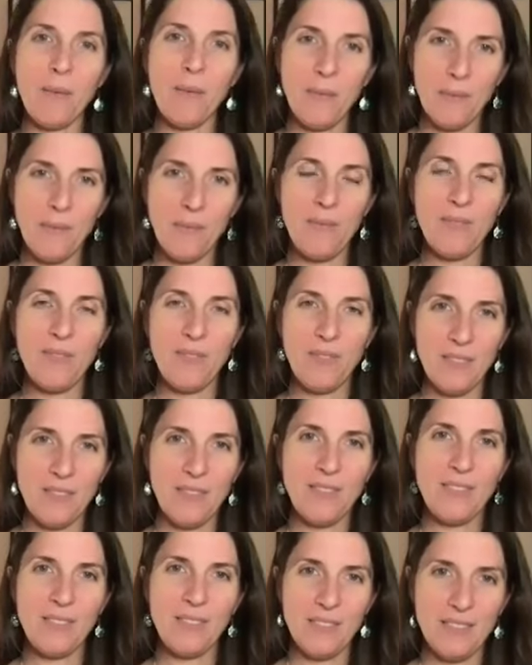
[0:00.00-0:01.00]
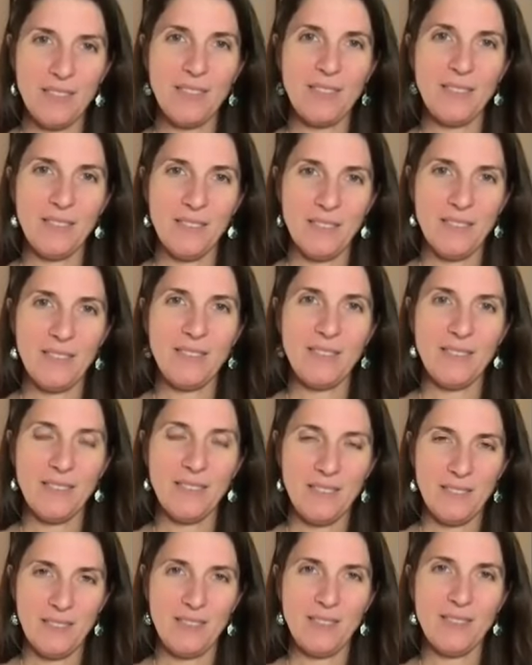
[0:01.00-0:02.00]
It's actually like a drop in the
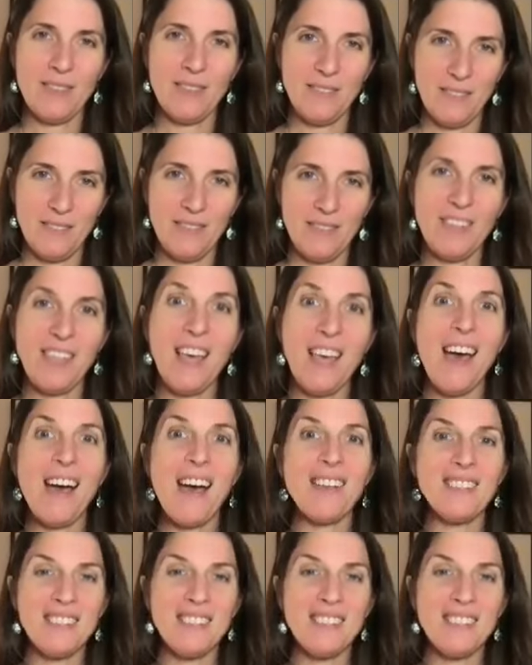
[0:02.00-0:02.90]
ocean, and it